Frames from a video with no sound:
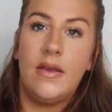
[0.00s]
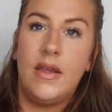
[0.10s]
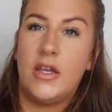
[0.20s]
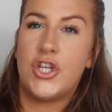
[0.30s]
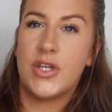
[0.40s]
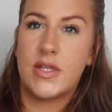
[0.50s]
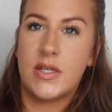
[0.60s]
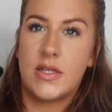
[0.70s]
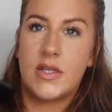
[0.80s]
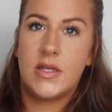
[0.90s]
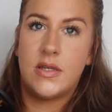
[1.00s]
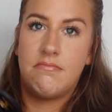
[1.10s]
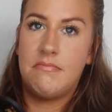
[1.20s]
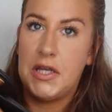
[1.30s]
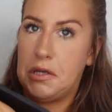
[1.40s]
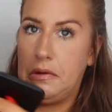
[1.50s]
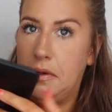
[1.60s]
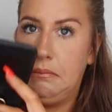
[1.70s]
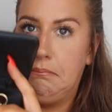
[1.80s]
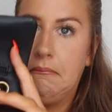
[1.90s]
It's just, I don't
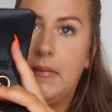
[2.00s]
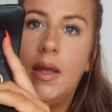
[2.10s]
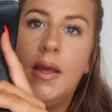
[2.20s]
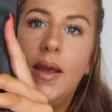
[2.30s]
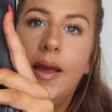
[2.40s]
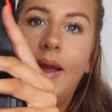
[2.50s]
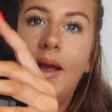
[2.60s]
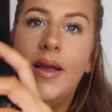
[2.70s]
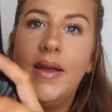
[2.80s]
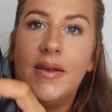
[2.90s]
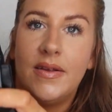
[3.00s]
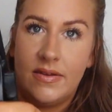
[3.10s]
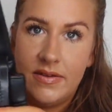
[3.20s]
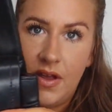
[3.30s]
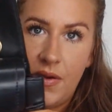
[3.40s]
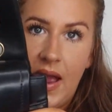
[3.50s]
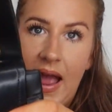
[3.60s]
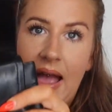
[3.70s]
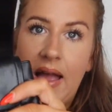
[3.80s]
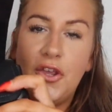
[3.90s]
know. So
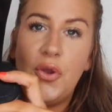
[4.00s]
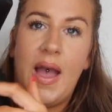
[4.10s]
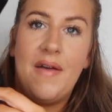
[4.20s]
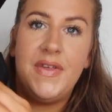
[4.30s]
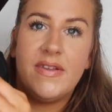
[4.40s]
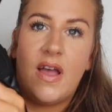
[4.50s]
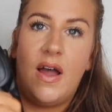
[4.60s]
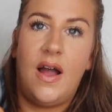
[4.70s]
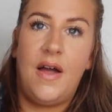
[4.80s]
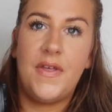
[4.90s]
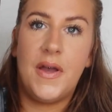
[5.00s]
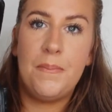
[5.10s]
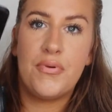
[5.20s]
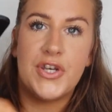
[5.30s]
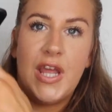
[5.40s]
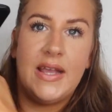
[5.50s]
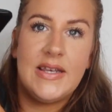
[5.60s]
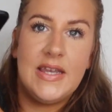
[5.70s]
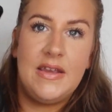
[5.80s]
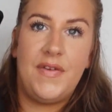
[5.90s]
you have this other
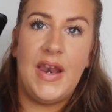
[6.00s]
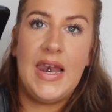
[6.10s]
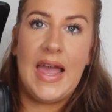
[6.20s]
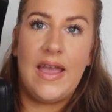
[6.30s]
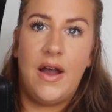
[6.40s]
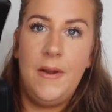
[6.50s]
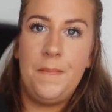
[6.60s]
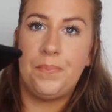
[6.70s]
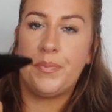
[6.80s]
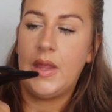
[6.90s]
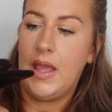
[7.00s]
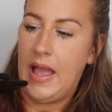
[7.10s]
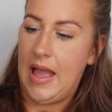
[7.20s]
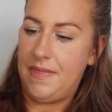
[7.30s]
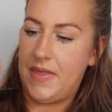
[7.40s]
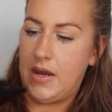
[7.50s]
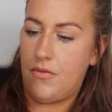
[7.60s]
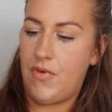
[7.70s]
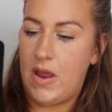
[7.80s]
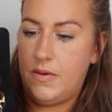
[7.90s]
protective layer, and then
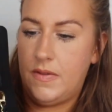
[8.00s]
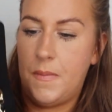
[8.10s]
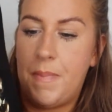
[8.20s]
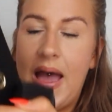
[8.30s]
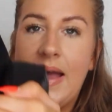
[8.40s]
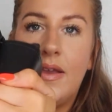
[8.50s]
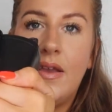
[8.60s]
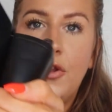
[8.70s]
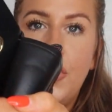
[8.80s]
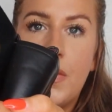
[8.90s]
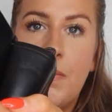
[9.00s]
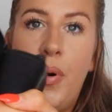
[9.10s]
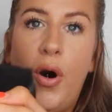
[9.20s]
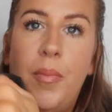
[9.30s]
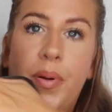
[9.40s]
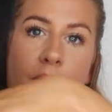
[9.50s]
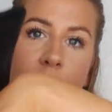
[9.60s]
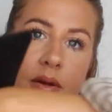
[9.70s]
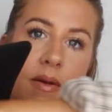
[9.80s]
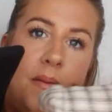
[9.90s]
round the back you can pop
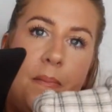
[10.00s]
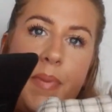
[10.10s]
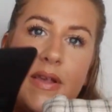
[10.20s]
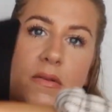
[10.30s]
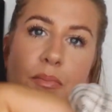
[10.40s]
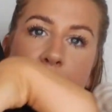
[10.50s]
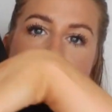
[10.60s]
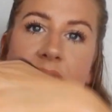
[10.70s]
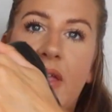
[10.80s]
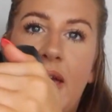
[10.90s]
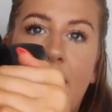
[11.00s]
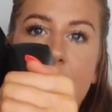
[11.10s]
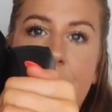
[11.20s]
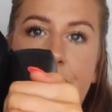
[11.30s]
bits and bobs in there.